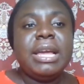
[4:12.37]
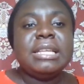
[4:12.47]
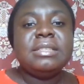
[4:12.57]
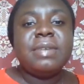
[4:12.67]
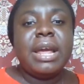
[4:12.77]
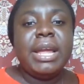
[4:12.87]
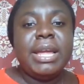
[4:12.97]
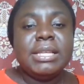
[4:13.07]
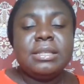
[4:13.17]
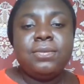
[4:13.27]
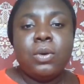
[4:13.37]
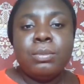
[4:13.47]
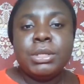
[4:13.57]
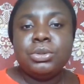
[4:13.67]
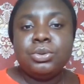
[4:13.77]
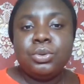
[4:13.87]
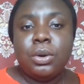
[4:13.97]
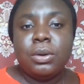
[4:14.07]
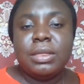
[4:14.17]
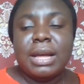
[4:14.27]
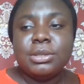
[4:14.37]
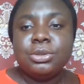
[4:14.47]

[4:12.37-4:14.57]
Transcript: It's very easy for me to do all that.